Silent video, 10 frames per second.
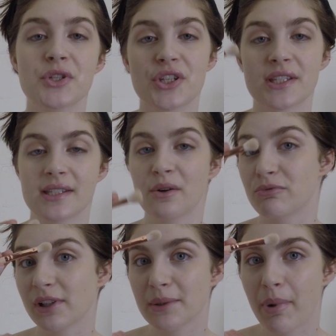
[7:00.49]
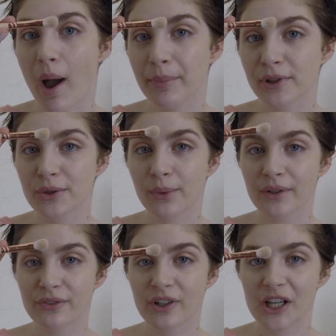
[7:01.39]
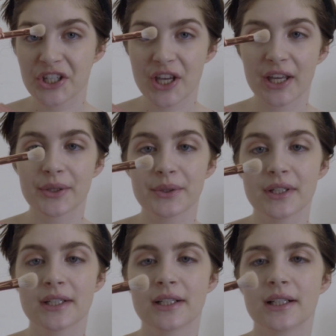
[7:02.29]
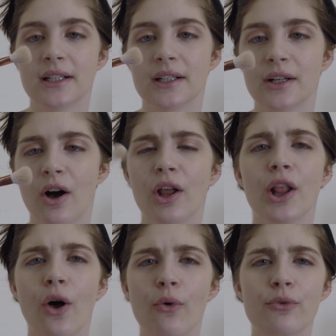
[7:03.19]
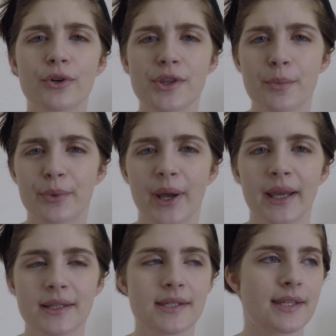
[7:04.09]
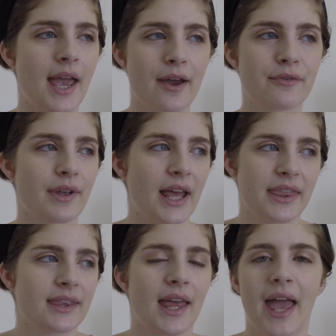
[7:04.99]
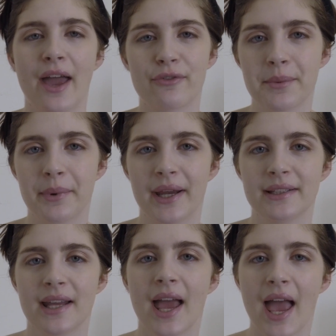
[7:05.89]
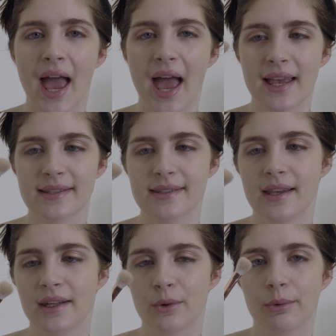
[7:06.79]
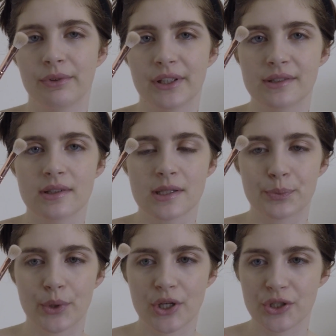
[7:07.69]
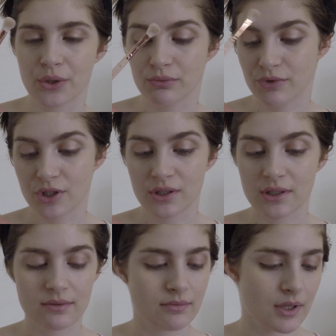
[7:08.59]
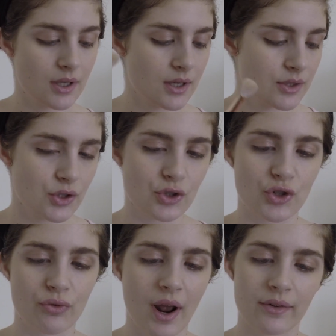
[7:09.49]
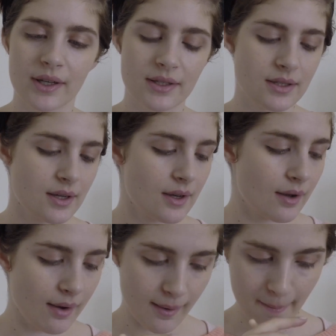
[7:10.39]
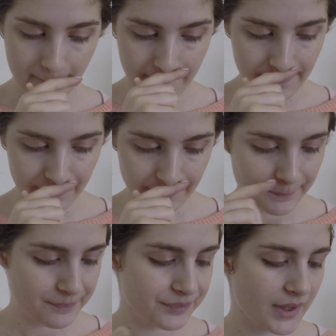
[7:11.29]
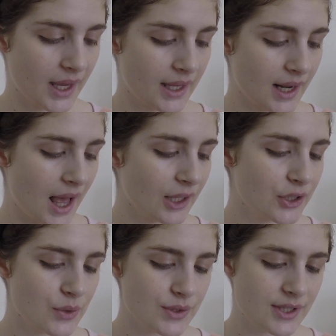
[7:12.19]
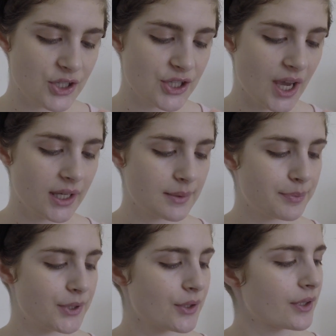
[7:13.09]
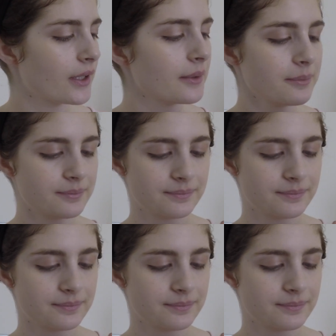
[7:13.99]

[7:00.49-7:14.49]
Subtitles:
which is a really popular one for eyeshadow. All over the brands, I think that every brand has an equivalent to this brush, so just search around it. And I'll use the shade Pure